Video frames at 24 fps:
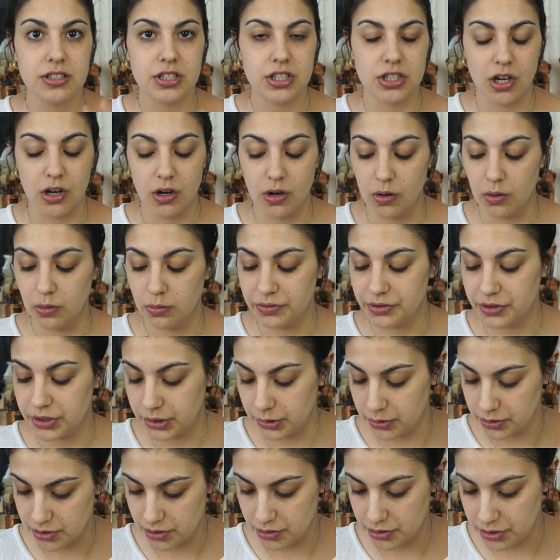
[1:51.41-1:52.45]
So
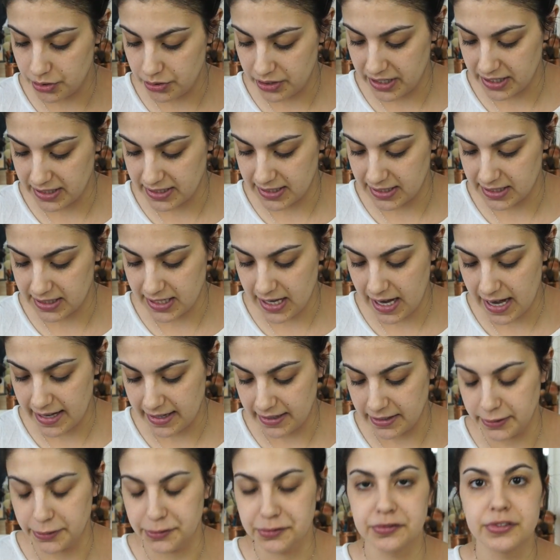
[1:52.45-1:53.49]
those are two things that's
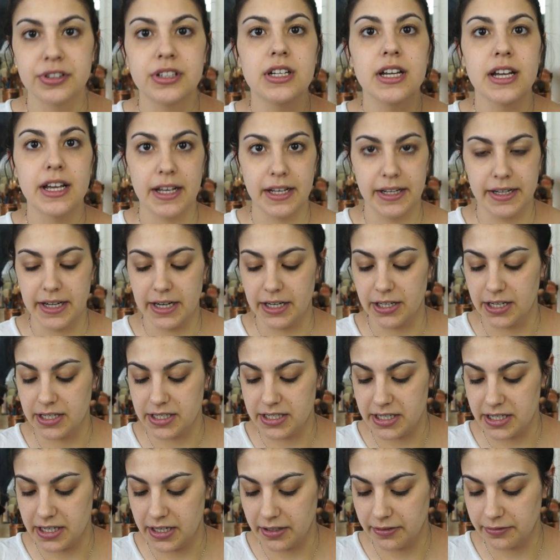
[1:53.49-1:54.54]
kind of
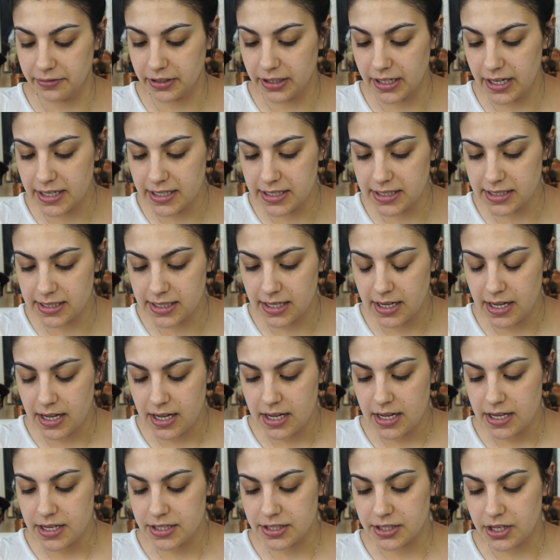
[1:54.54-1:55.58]
guaranteeing for us.
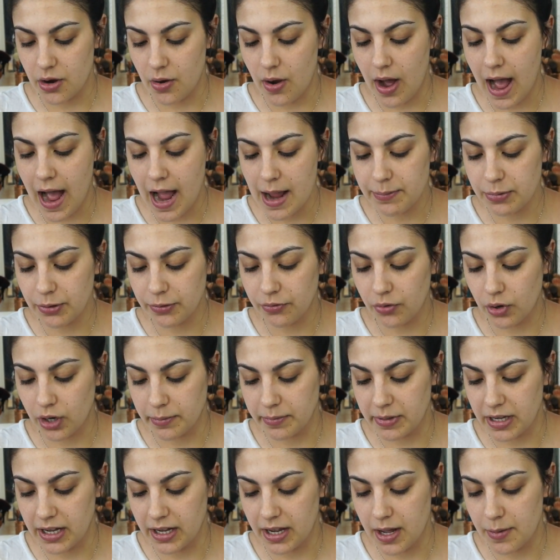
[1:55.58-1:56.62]
So high
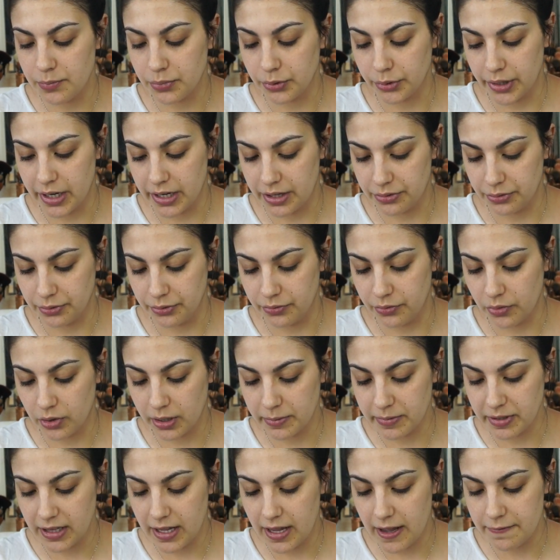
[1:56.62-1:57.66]
performing breakthrough
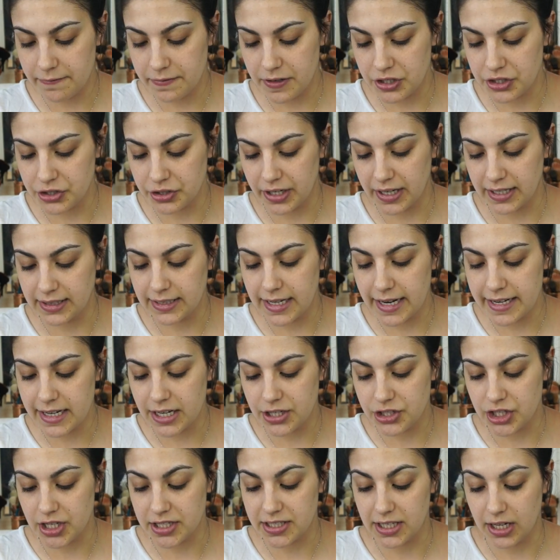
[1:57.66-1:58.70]
formula featuring light
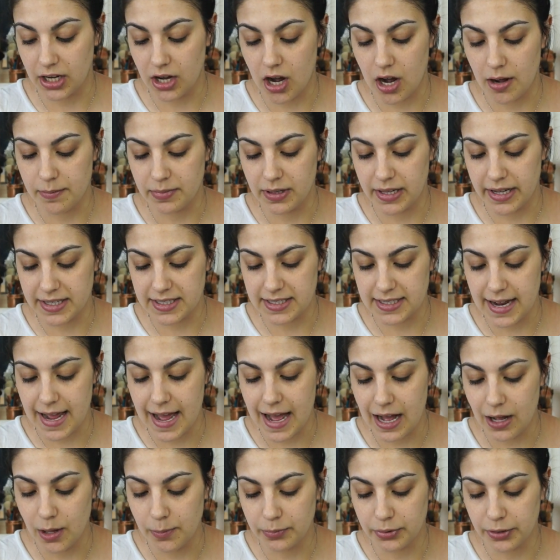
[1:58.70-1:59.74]
adjusting complex to
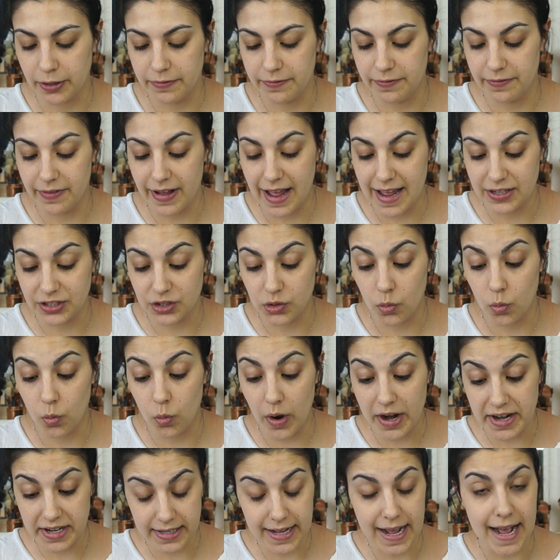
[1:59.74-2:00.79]
help prevent
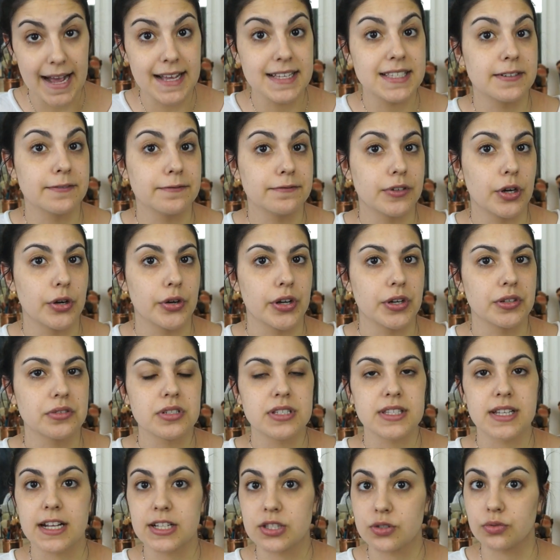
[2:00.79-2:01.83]
white cast in
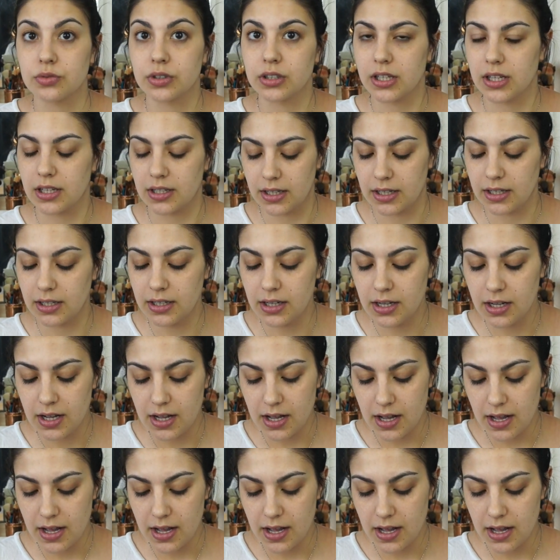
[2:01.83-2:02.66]
photos. That's really good.